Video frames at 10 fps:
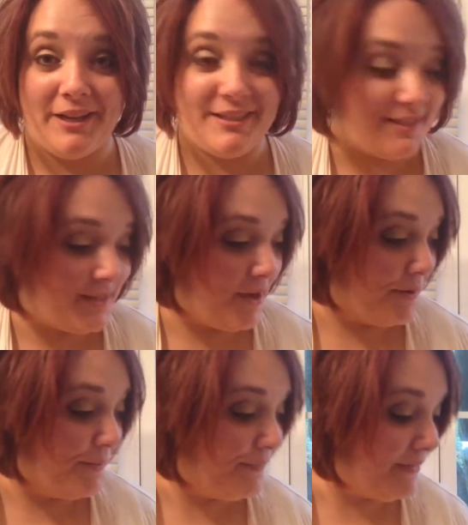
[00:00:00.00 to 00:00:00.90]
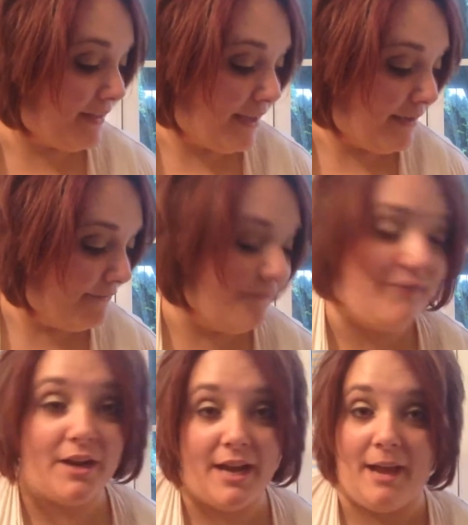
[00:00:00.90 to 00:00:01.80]
So
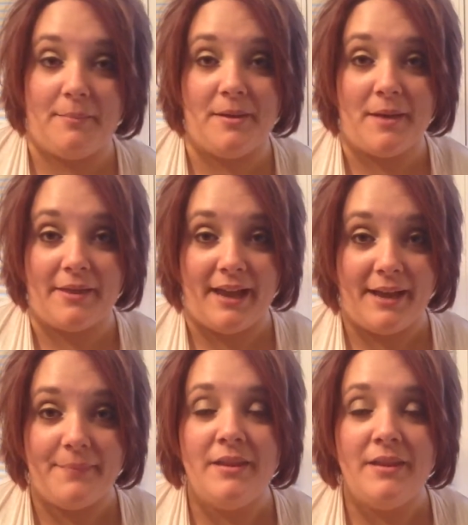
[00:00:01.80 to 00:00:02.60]
very happy about that.